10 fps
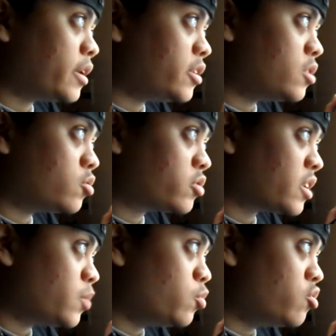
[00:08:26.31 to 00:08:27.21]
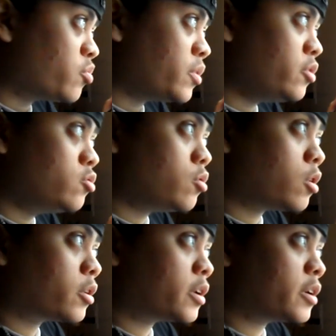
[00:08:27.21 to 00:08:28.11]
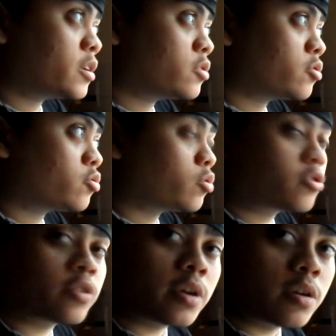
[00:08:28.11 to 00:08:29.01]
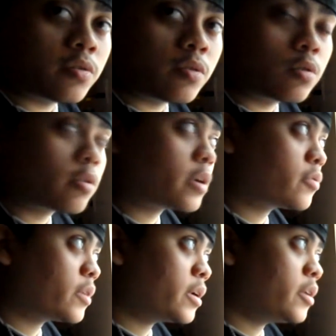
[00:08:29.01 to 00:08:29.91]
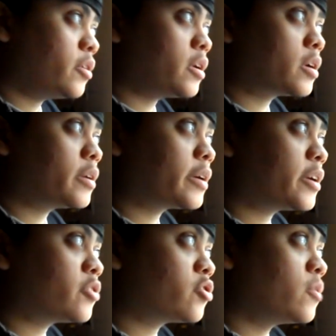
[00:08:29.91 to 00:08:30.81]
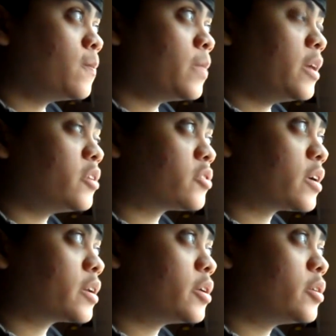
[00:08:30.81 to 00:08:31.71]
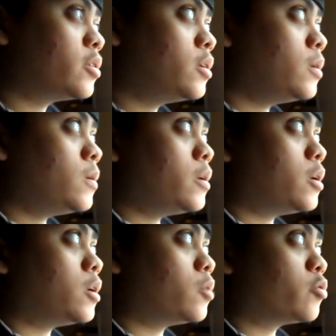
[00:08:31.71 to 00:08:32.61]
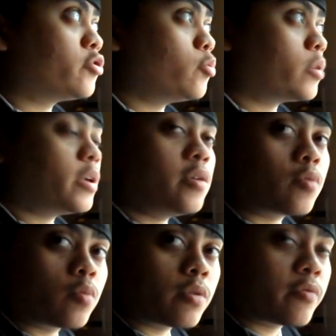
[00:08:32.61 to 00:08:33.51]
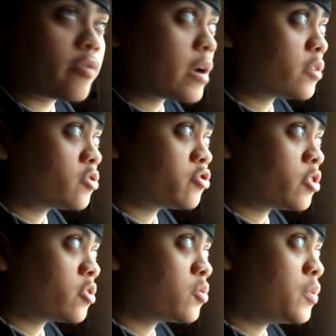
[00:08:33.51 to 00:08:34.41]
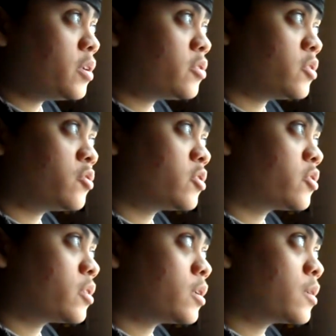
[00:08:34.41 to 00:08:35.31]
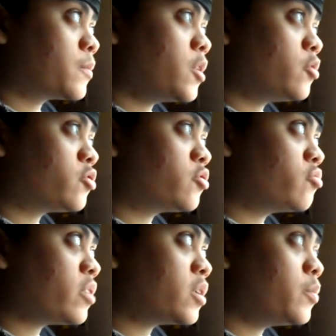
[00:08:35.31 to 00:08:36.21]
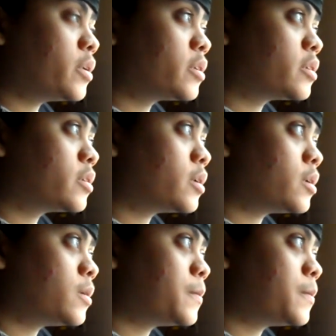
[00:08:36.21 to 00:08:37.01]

any little slight movement, you are going to get a distortion in the photograph, and you're not going to catch exactly what you want. Even with fast shutter speeds, it's recommended